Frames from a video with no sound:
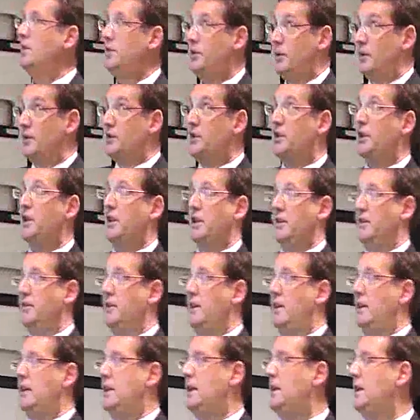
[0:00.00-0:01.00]
to achieve.
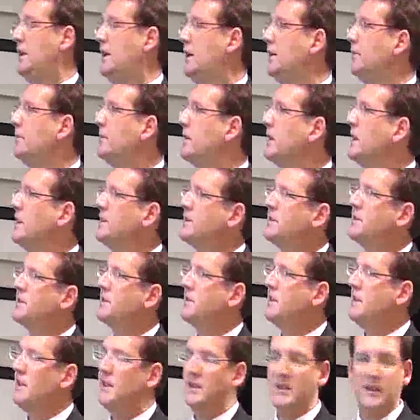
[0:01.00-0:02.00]
Let's
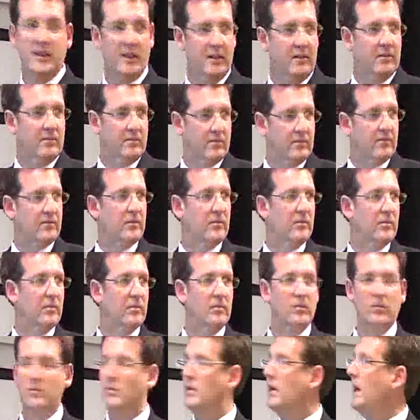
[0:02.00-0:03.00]
see
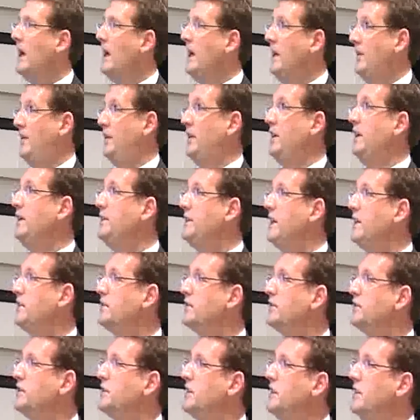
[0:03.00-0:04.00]
if it
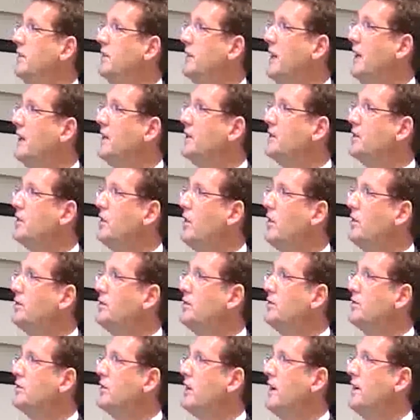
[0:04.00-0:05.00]
does achieve that. Let's
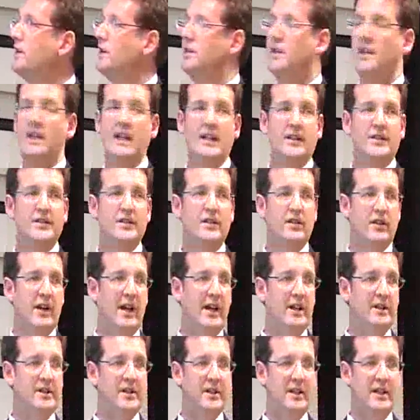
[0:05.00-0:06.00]
concentrate on the
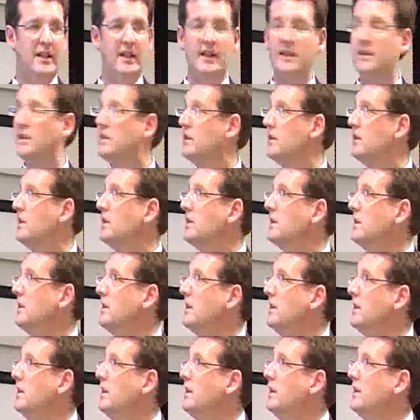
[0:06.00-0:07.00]
integrand here.
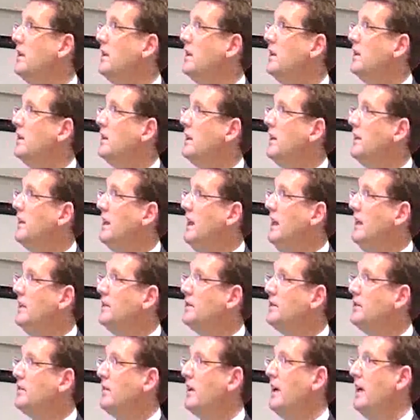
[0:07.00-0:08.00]
The
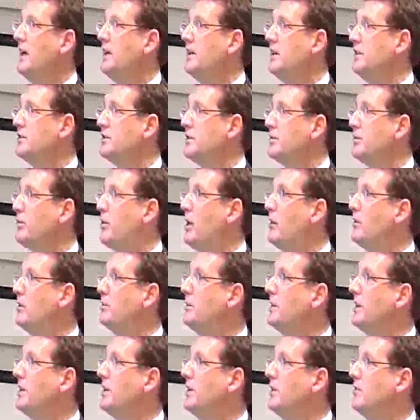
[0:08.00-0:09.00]
integrand is the
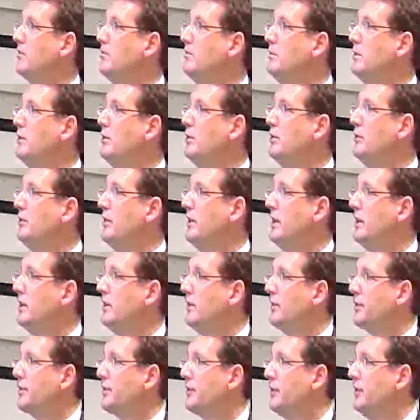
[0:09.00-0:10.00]
probability of
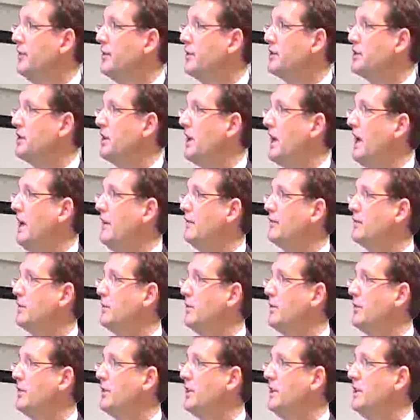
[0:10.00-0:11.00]
moving through the chain
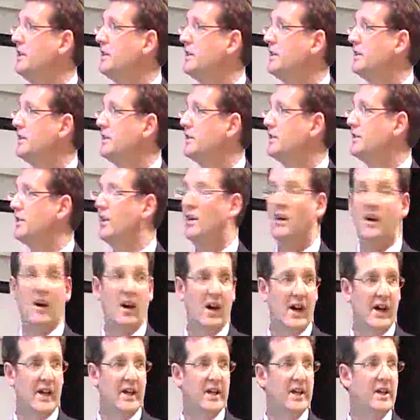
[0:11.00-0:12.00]
from theta to
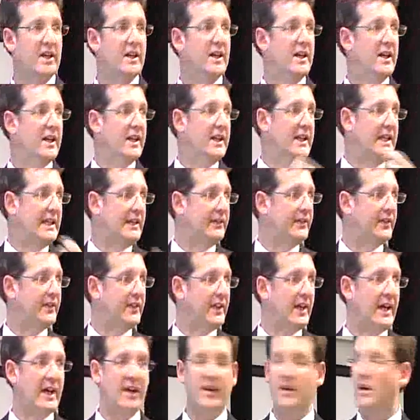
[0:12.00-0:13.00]
xi, given
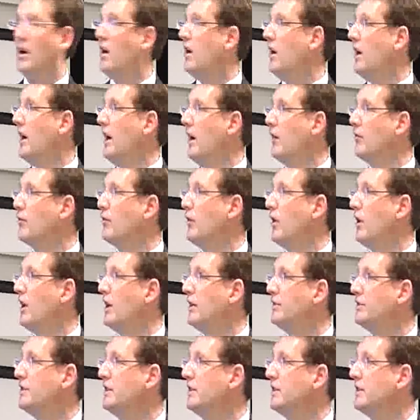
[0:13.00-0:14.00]
that I
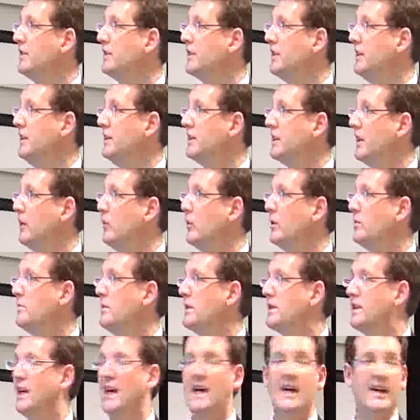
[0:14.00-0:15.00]
arrived in theta with
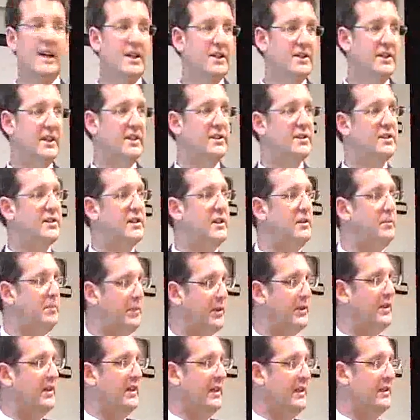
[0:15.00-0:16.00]
my target density
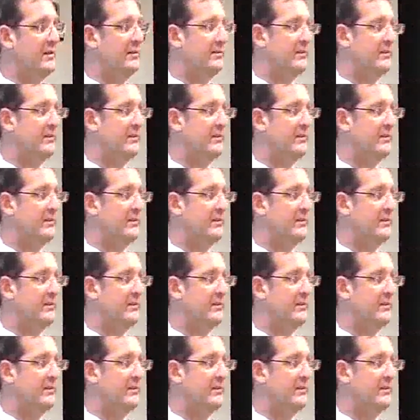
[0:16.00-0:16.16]
P.